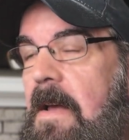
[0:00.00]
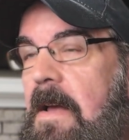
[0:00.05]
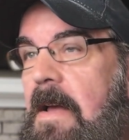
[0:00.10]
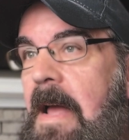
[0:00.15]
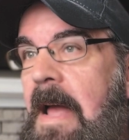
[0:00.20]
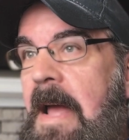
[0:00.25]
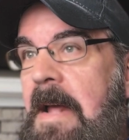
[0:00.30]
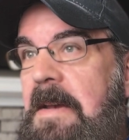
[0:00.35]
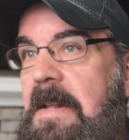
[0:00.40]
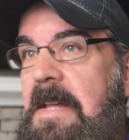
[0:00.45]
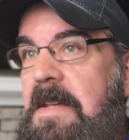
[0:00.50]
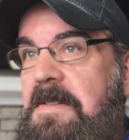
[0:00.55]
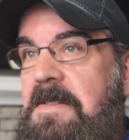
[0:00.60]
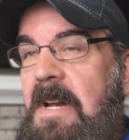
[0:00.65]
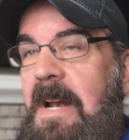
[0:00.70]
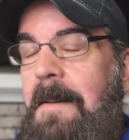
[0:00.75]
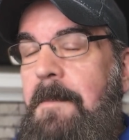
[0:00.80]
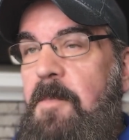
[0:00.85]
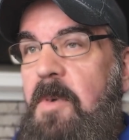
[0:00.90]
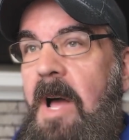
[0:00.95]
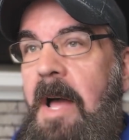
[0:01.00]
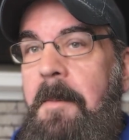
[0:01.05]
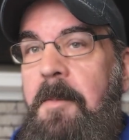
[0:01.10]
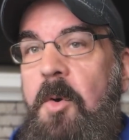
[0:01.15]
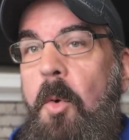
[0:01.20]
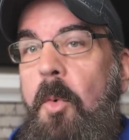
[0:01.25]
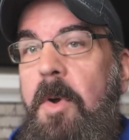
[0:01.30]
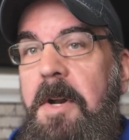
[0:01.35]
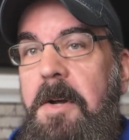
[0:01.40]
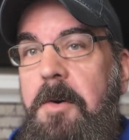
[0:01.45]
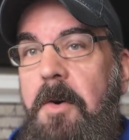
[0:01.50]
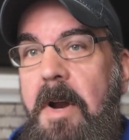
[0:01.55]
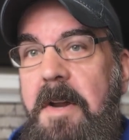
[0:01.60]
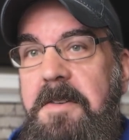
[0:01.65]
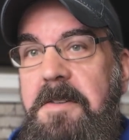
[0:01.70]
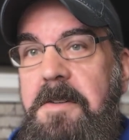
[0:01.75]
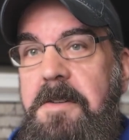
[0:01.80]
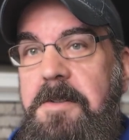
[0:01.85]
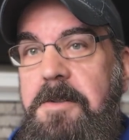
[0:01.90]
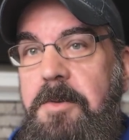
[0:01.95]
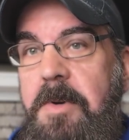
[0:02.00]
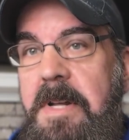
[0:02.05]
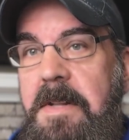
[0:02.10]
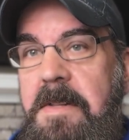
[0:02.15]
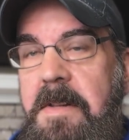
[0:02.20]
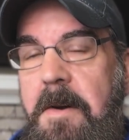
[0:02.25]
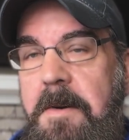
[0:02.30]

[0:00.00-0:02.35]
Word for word: And he said, I'm going across the street.